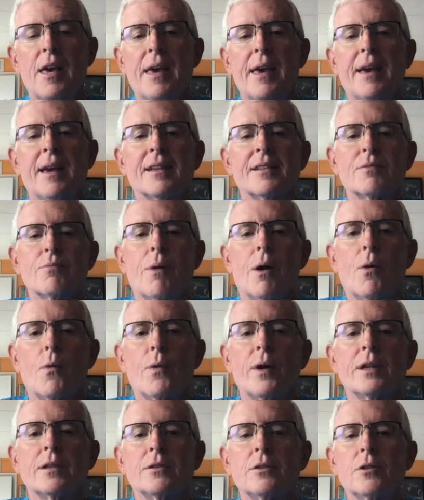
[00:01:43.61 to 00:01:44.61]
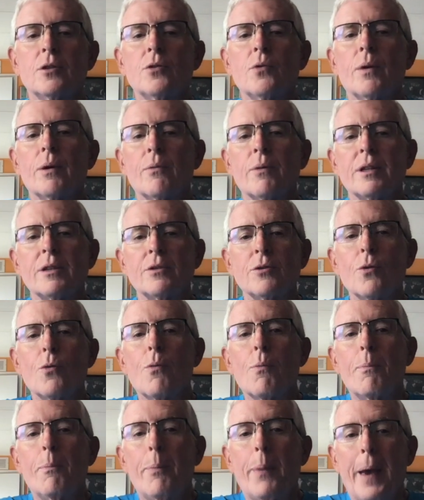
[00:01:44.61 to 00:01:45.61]
It's what we do, and we
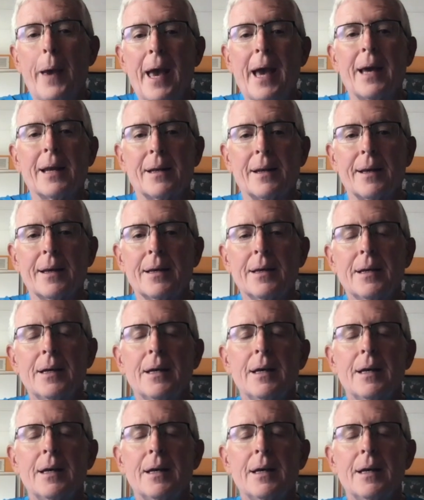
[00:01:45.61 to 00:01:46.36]
do badly.